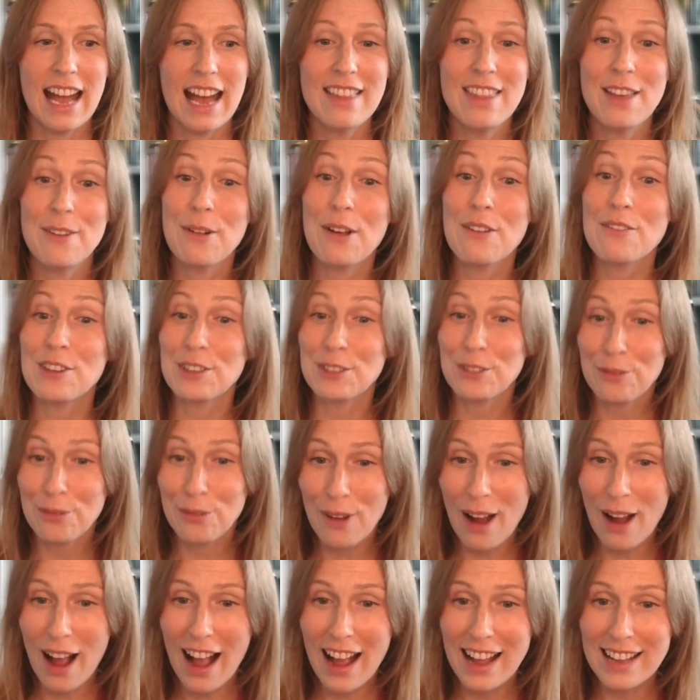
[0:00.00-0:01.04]
And then we have this
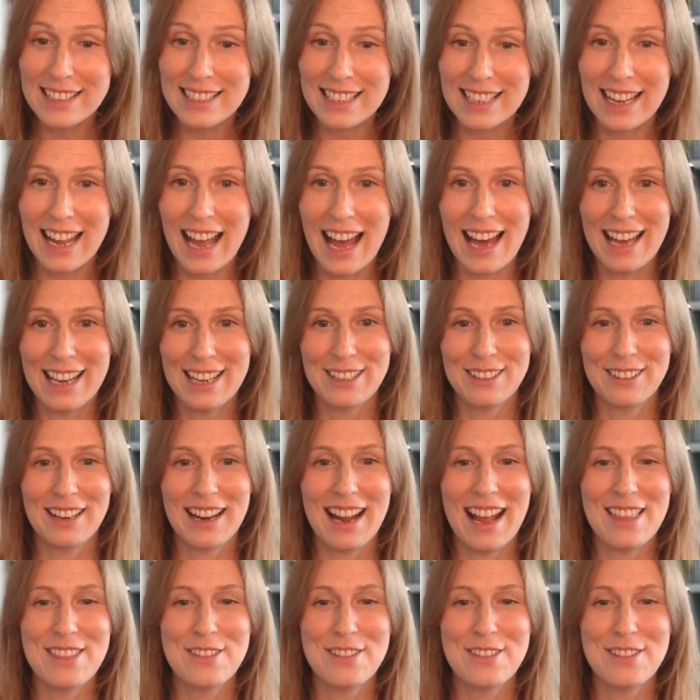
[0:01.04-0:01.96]
rising category,